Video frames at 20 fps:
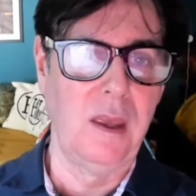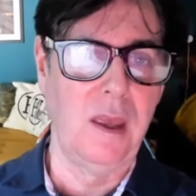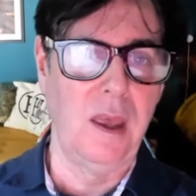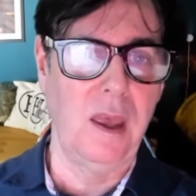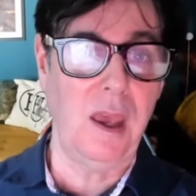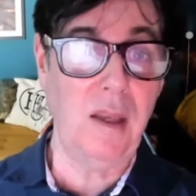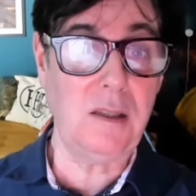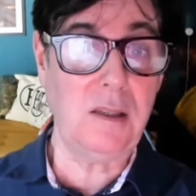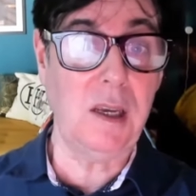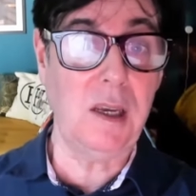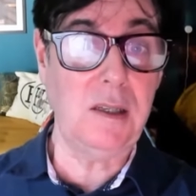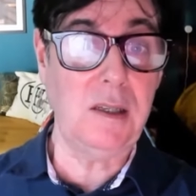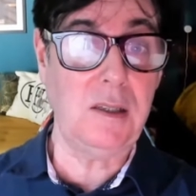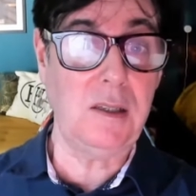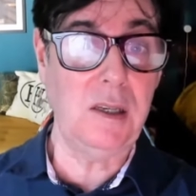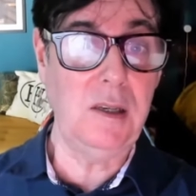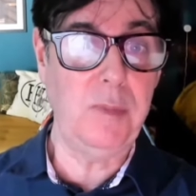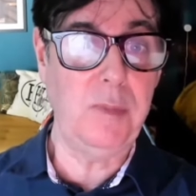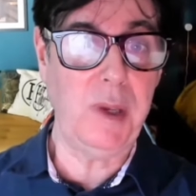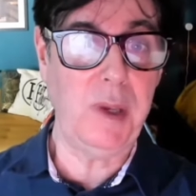S A
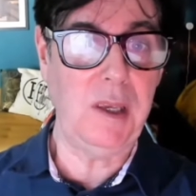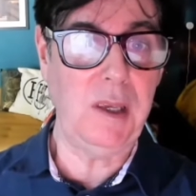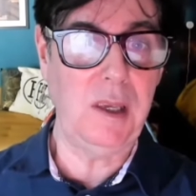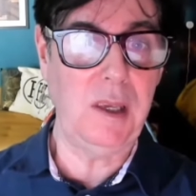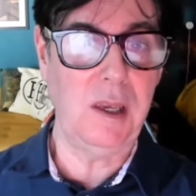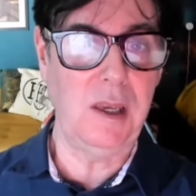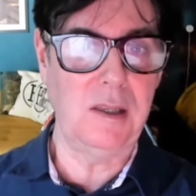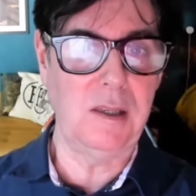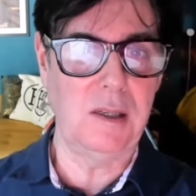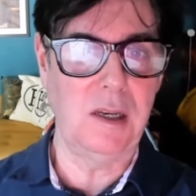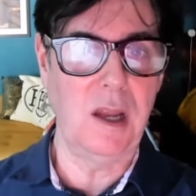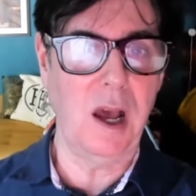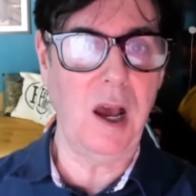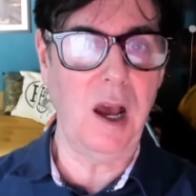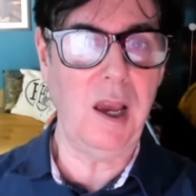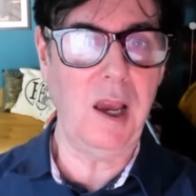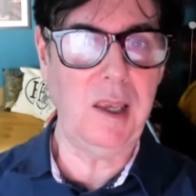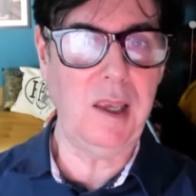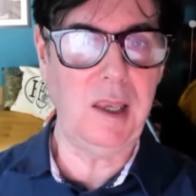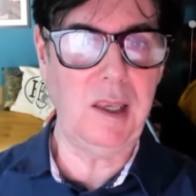T P is an
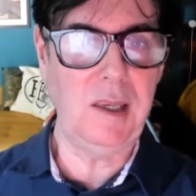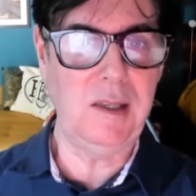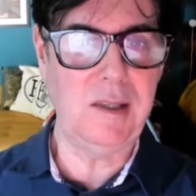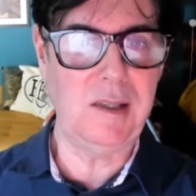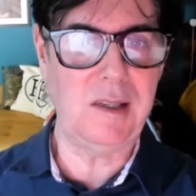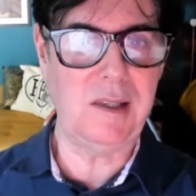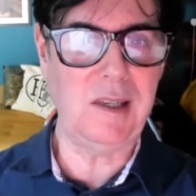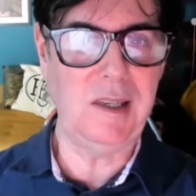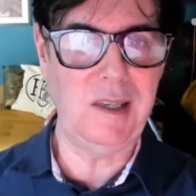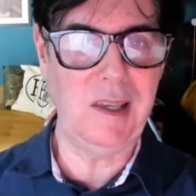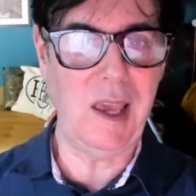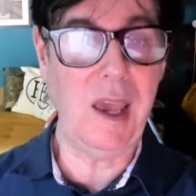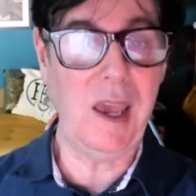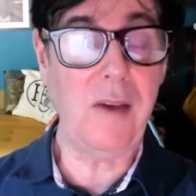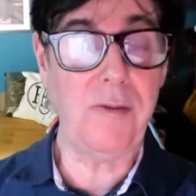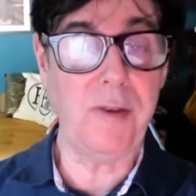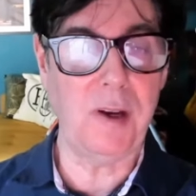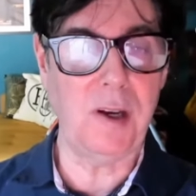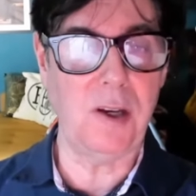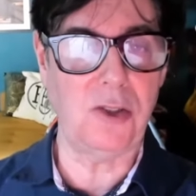I E T
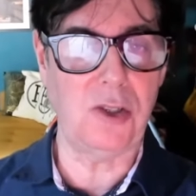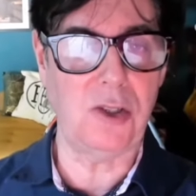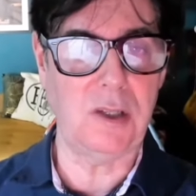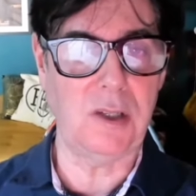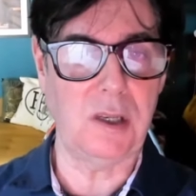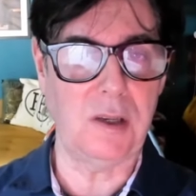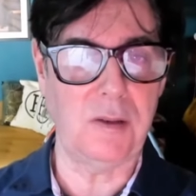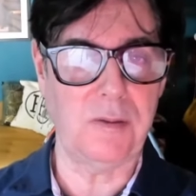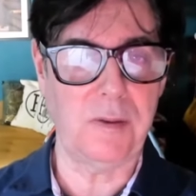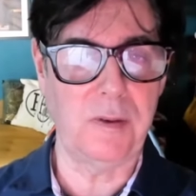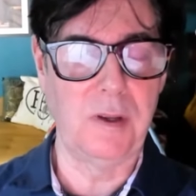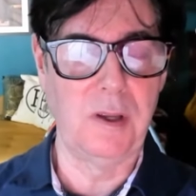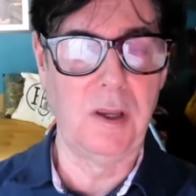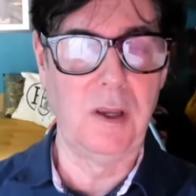F initiative